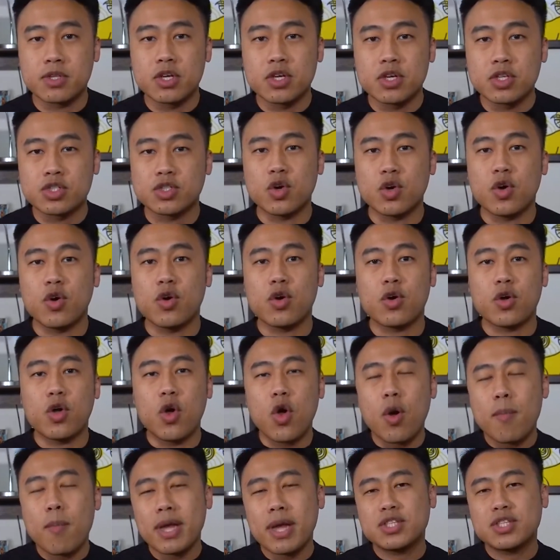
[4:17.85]
So
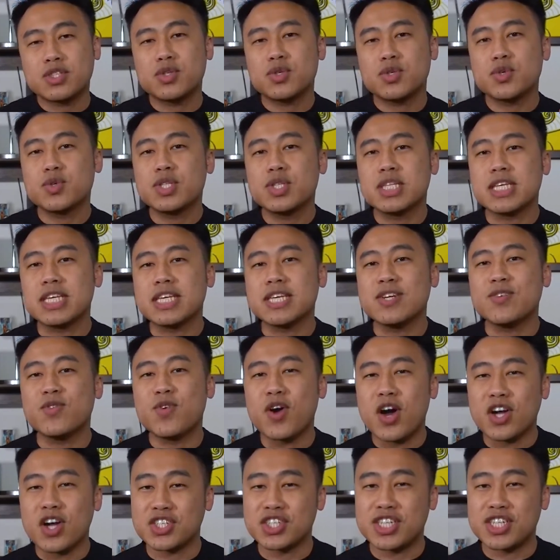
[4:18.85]
going back to the
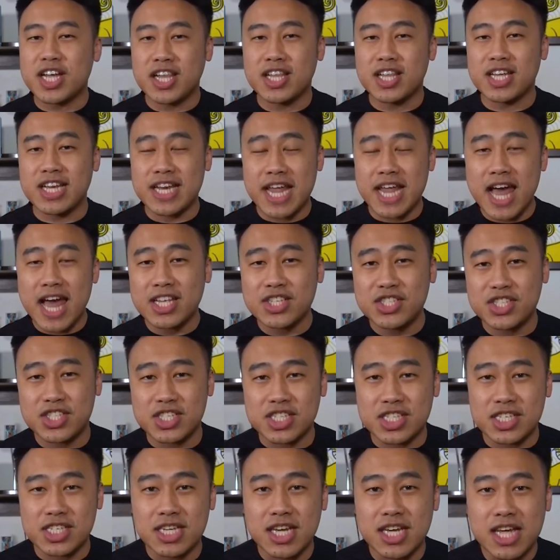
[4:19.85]
$100
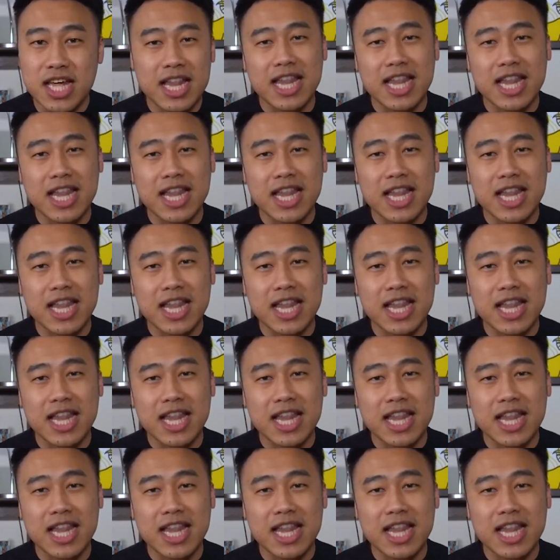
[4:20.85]
analogy,